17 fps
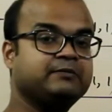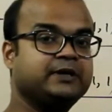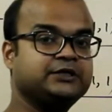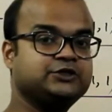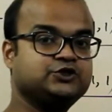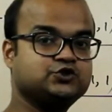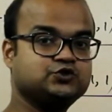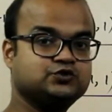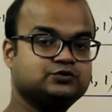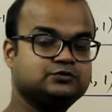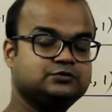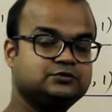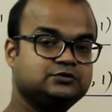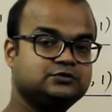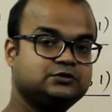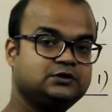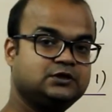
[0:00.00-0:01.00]
by 2.
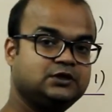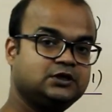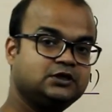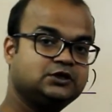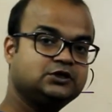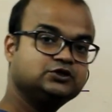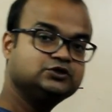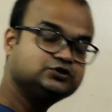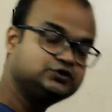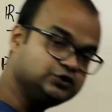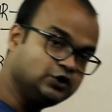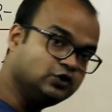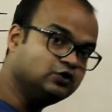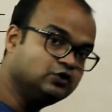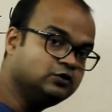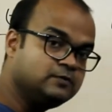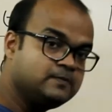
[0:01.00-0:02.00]

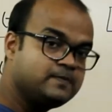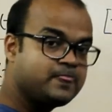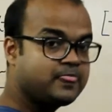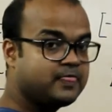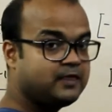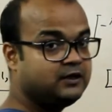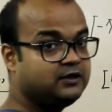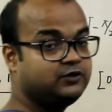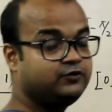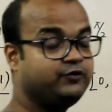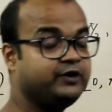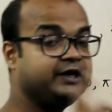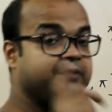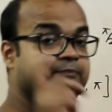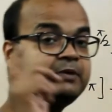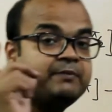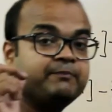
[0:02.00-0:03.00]
So
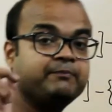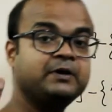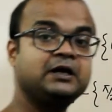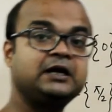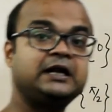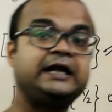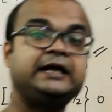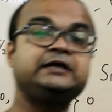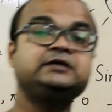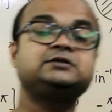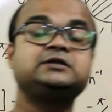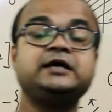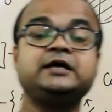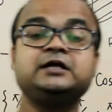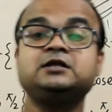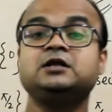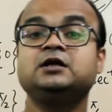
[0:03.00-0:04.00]
we remember like
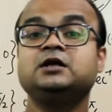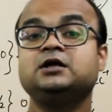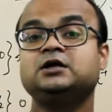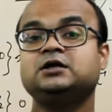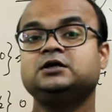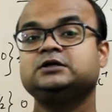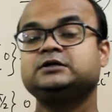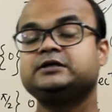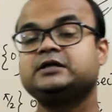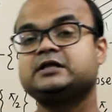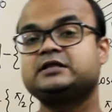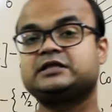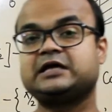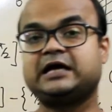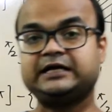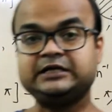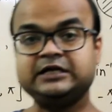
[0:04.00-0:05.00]
this:
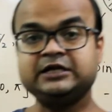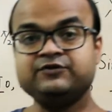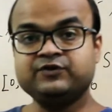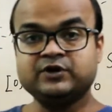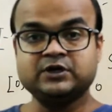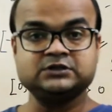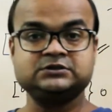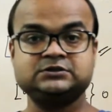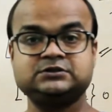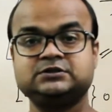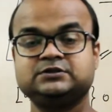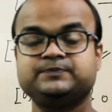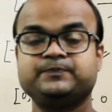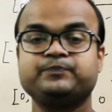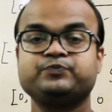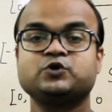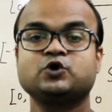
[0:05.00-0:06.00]
sine inverse,
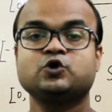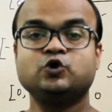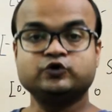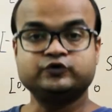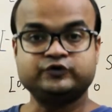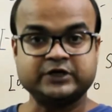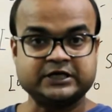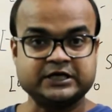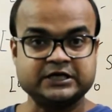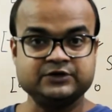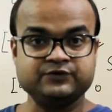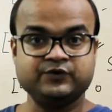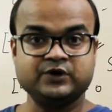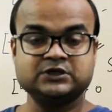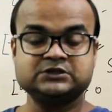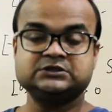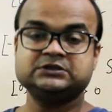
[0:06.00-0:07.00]
cosec
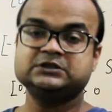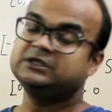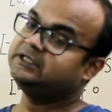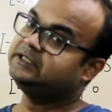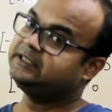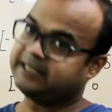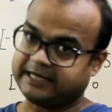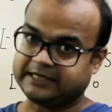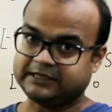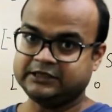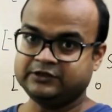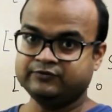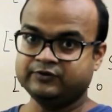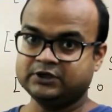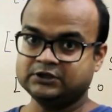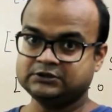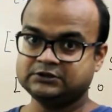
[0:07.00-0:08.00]
inverse, tan
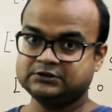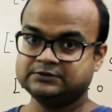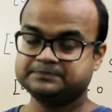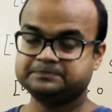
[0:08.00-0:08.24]
inverse.